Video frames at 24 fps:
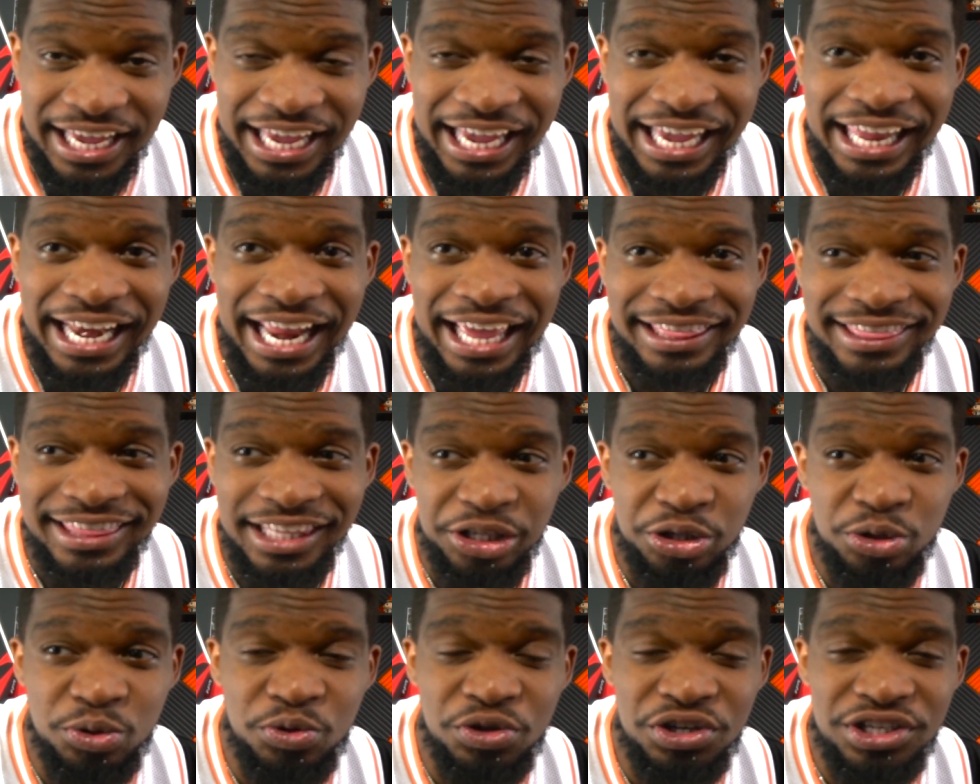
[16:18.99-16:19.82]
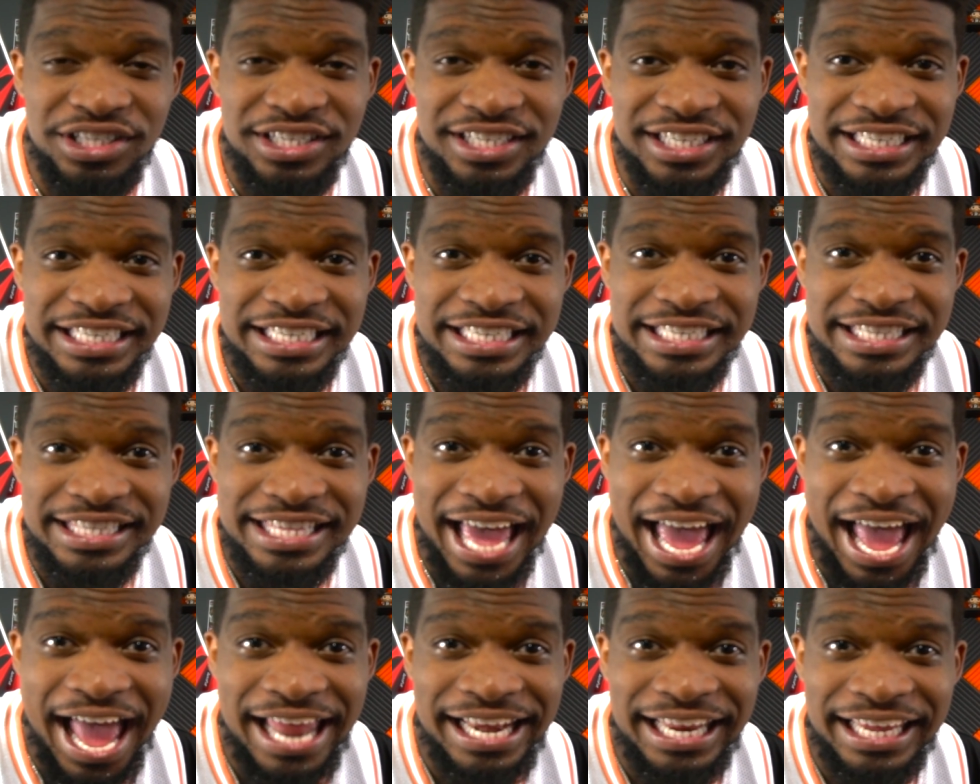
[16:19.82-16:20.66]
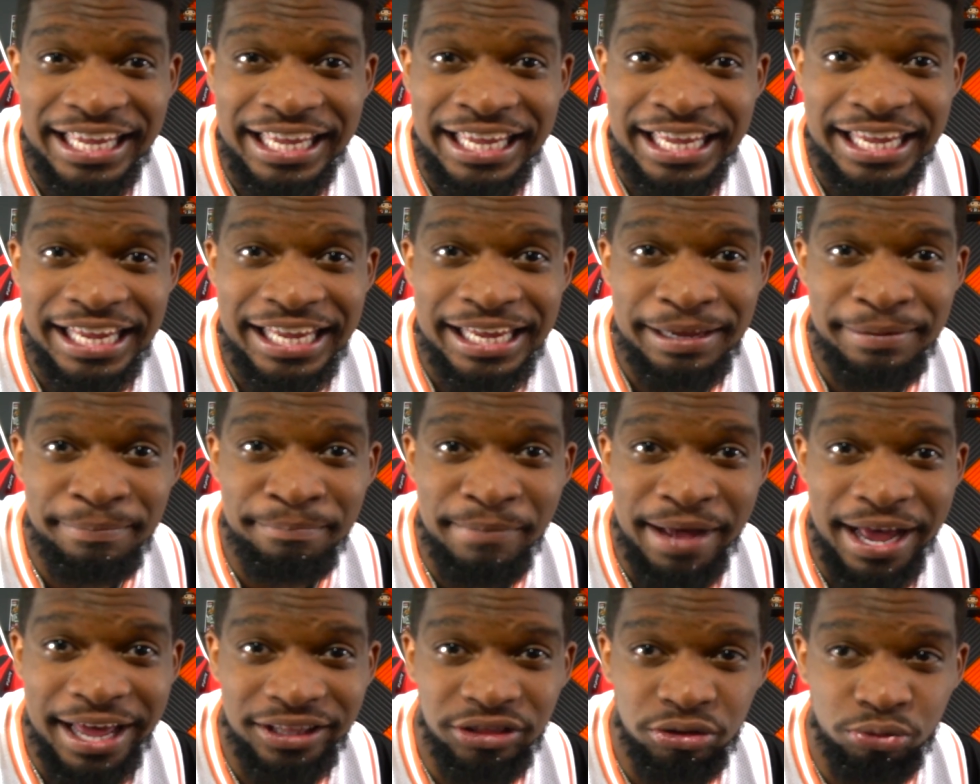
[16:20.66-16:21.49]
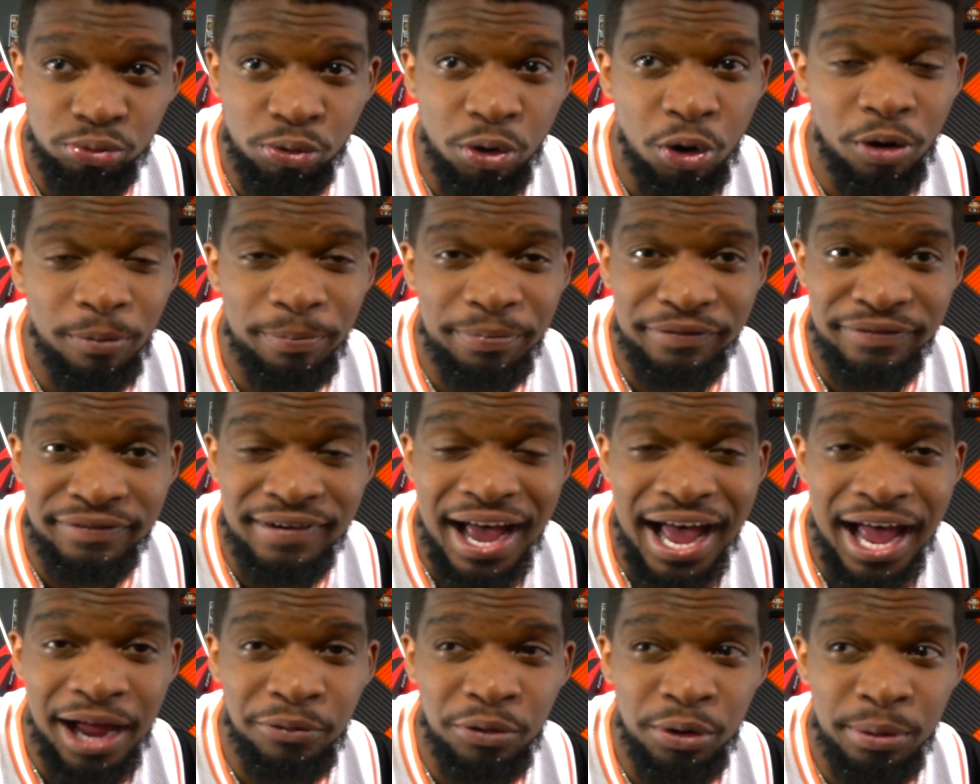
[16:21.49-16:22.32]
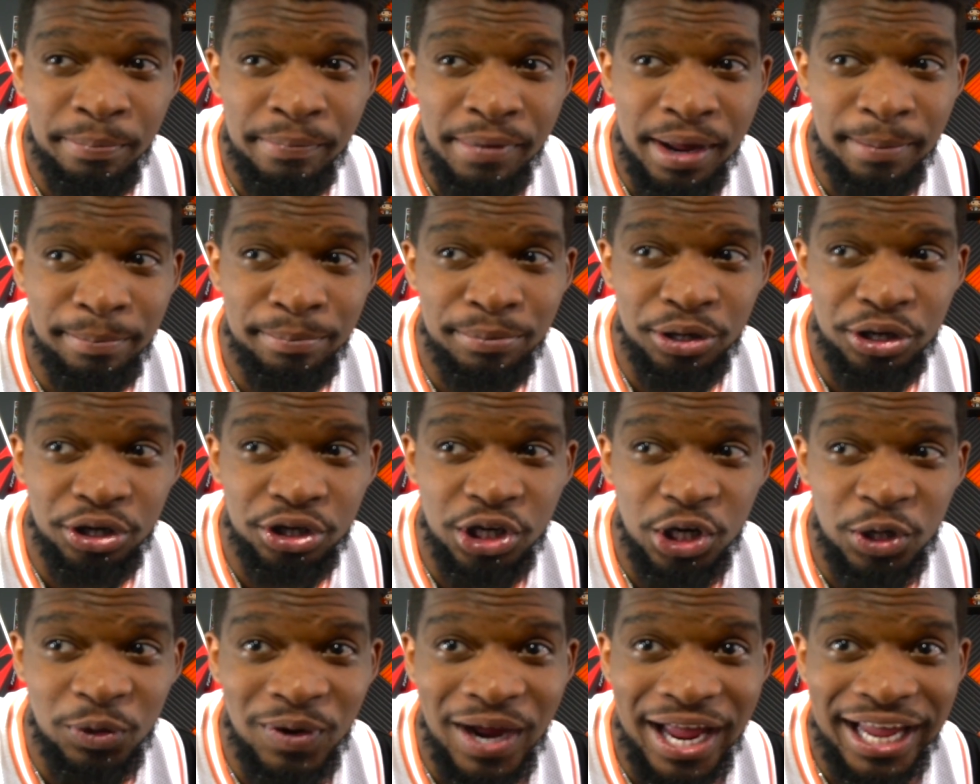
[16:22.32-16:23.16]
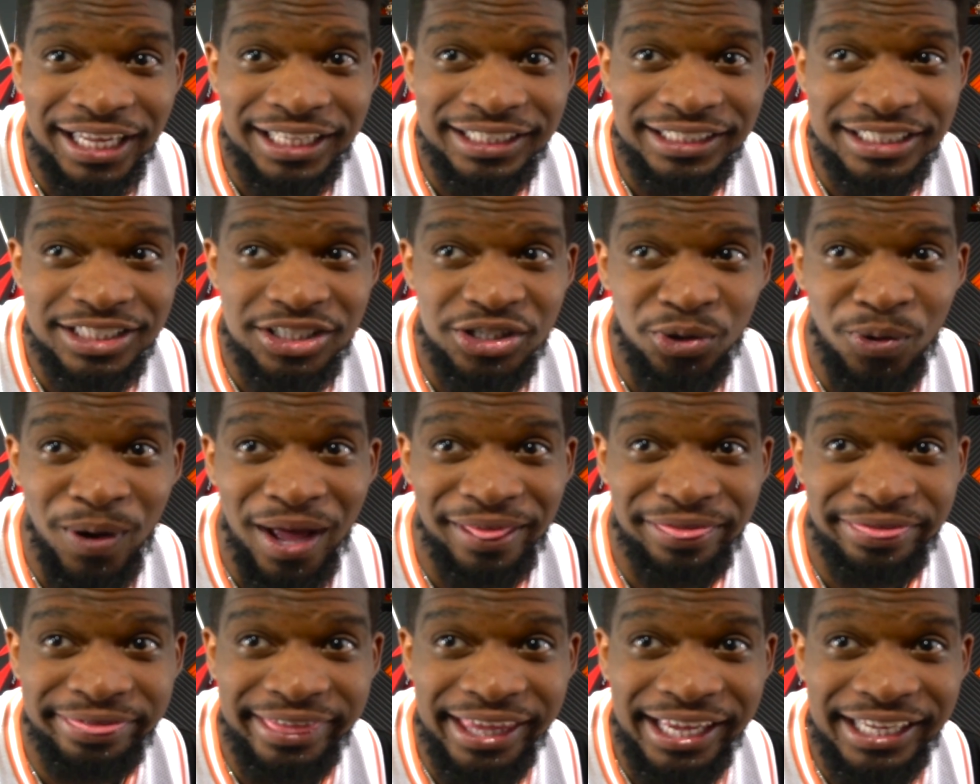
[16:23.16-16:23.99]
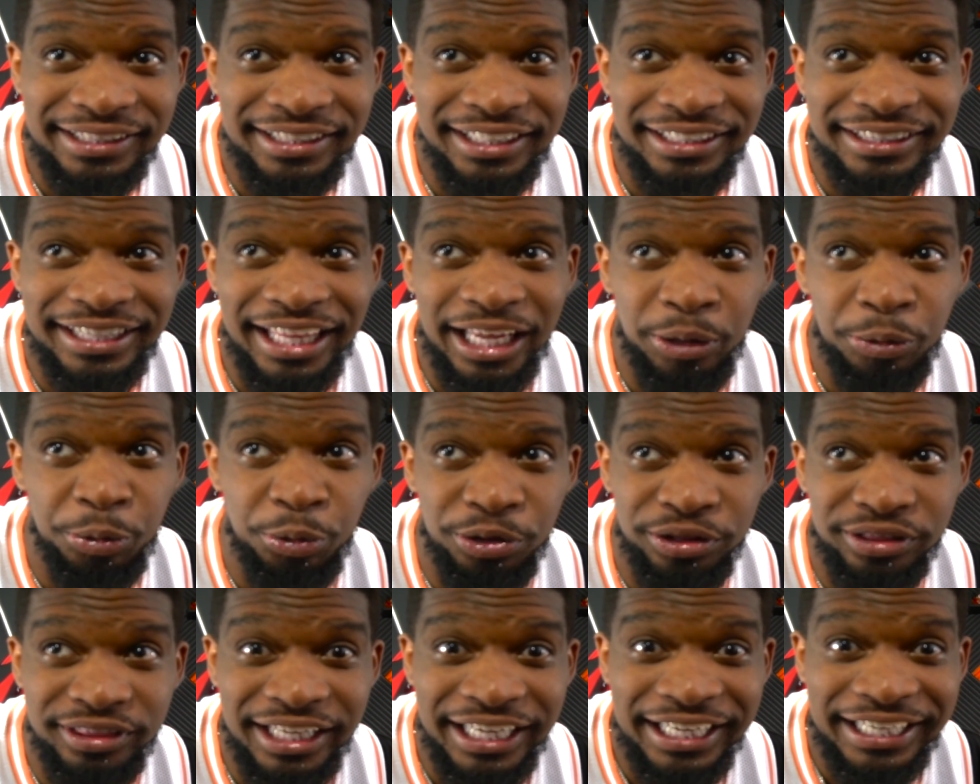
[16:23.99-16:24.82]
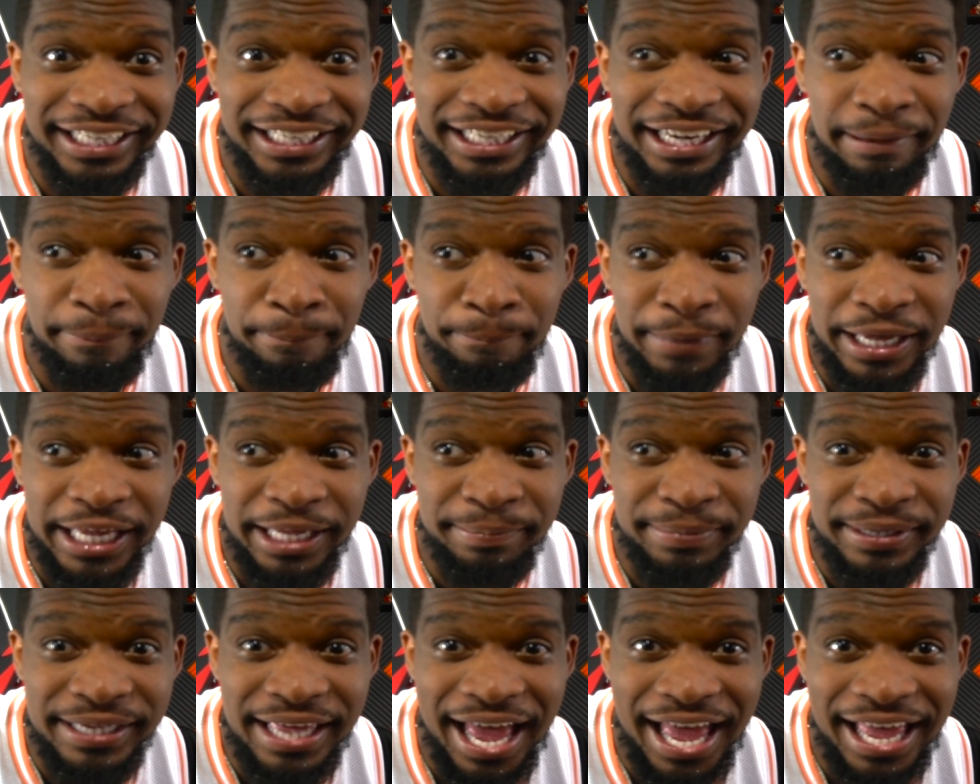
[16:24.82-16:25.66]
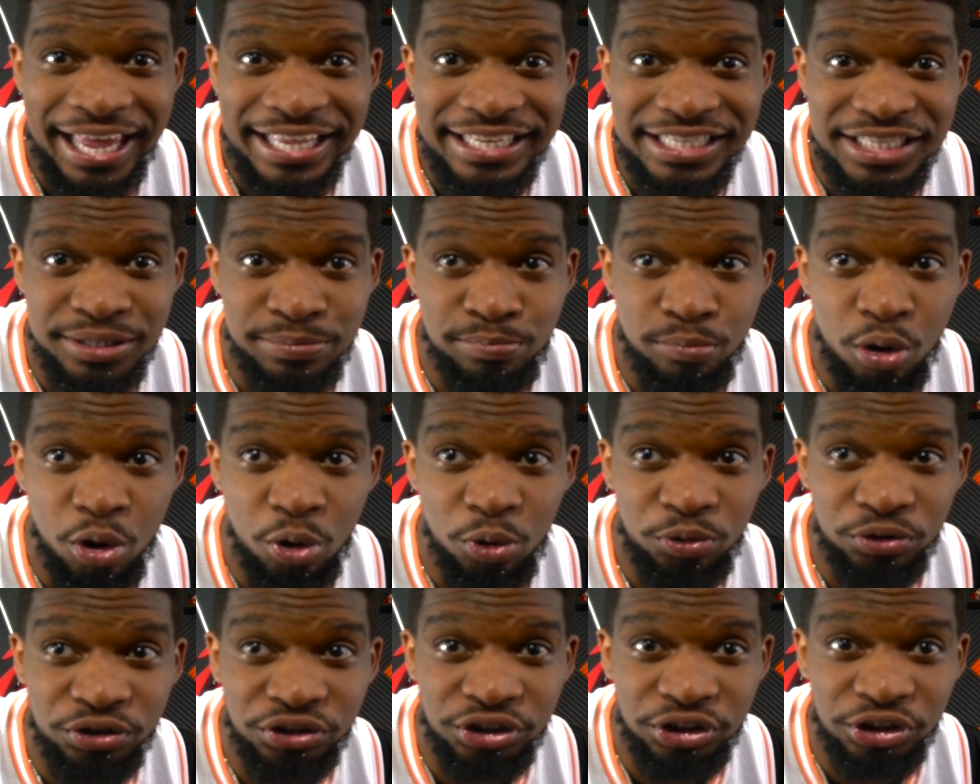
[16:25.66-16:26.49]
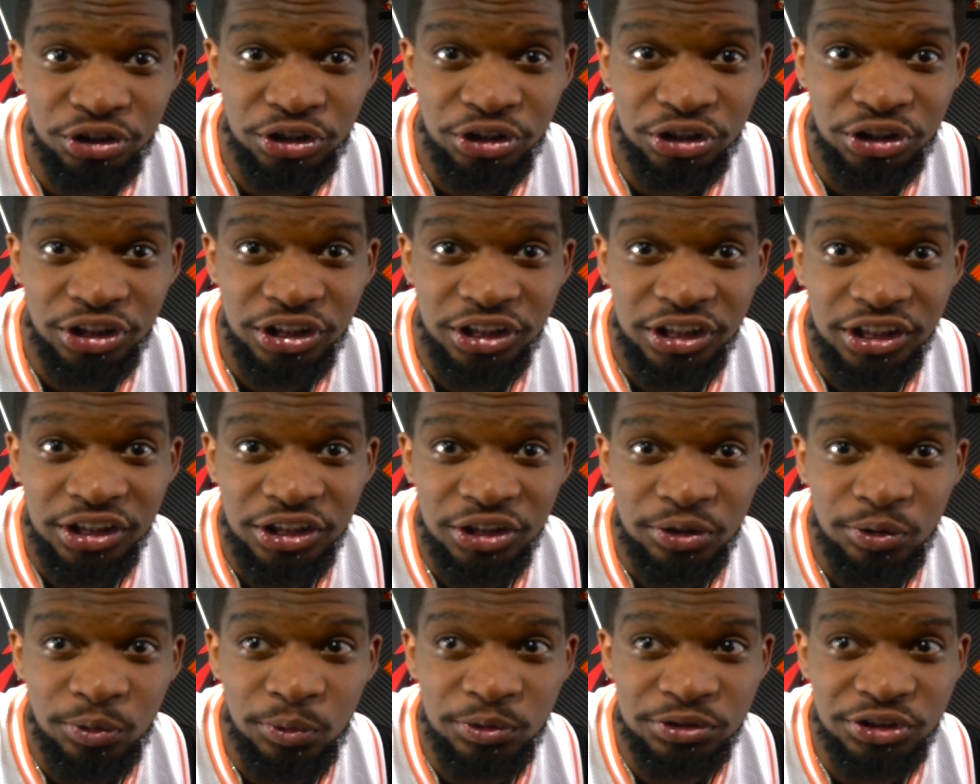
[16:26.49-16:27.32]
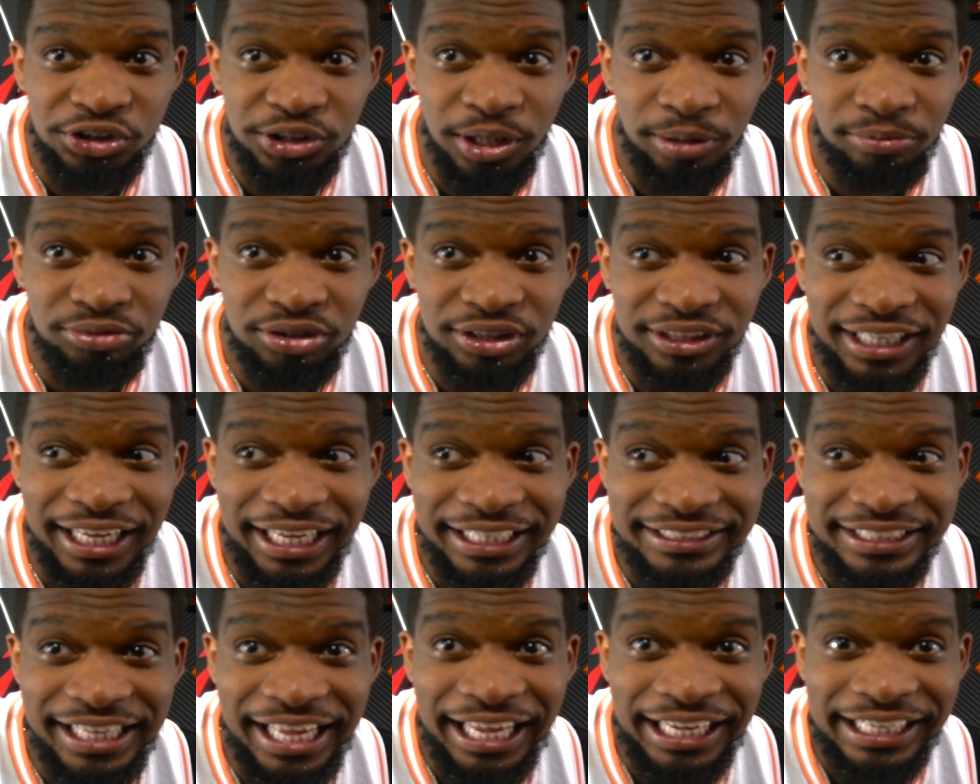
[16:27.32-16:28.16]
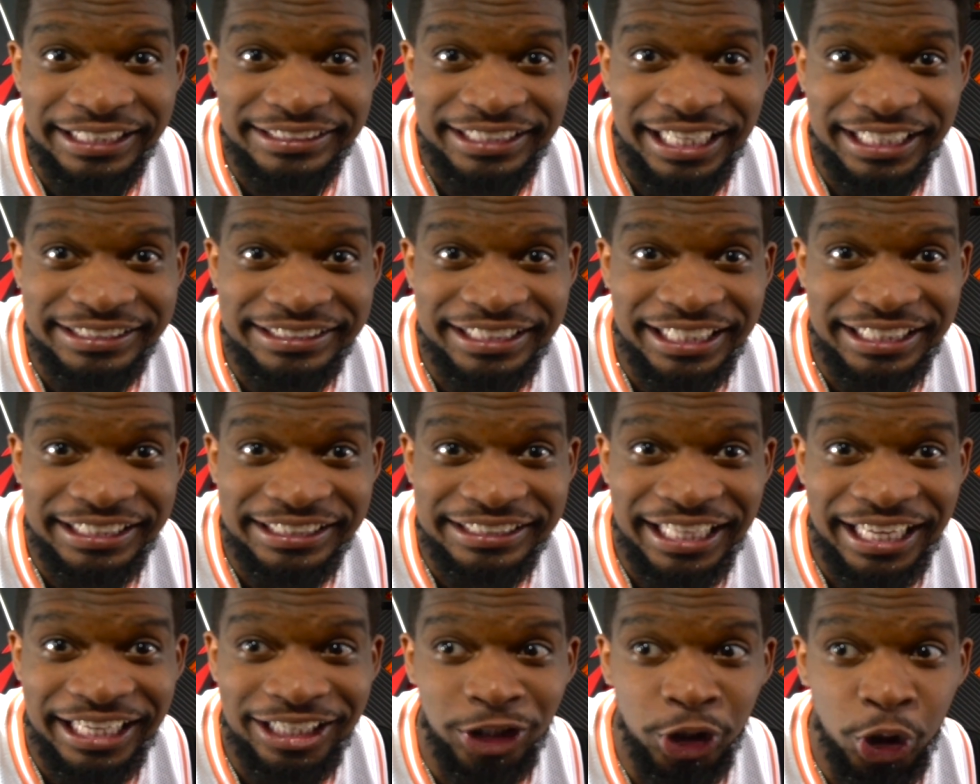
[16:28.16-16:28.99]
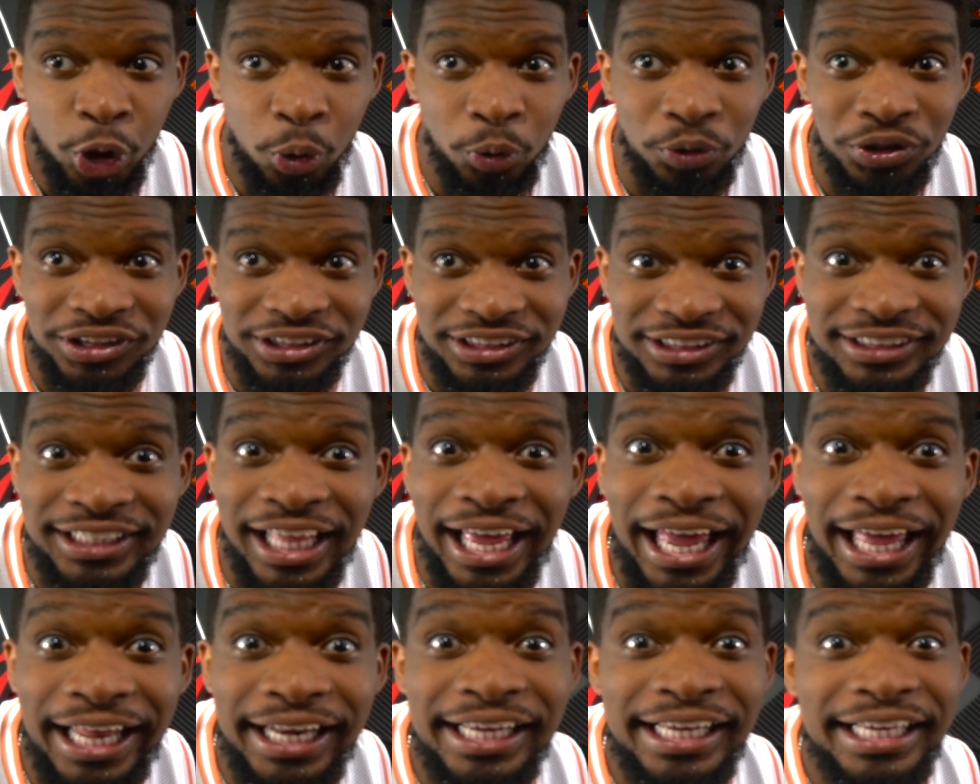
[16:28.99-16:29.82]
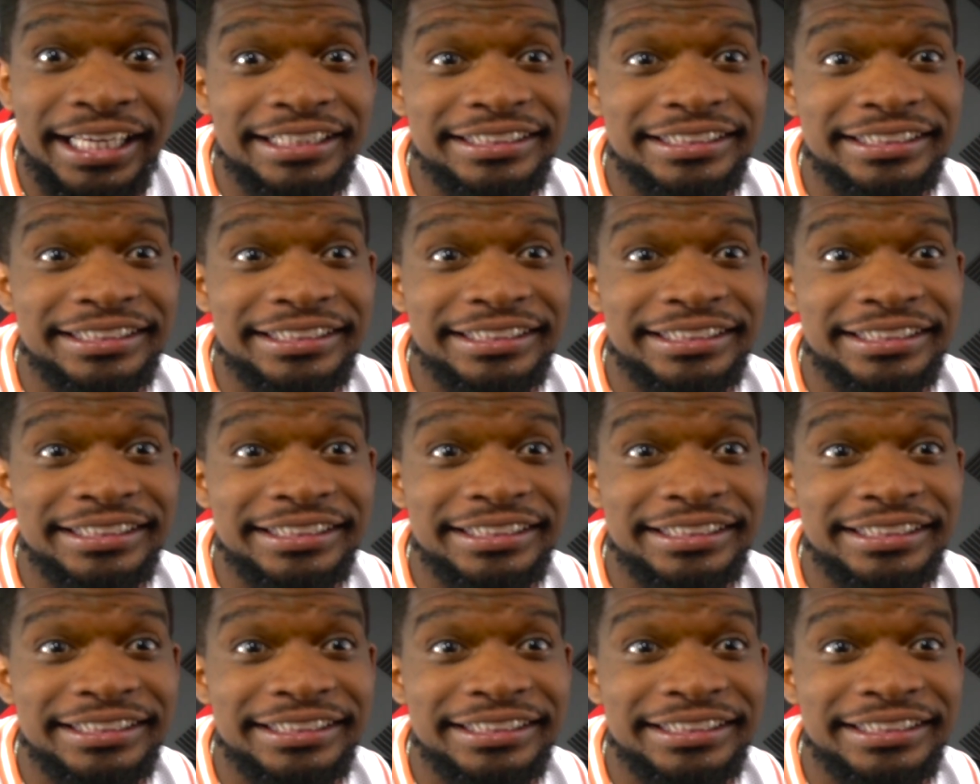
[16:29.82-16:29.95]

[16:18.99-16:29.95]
And I think you could see that in my throw up, if I remember correctly. So I think that they were thinking that maybe I had smoked or something like that, because I think they noticed that.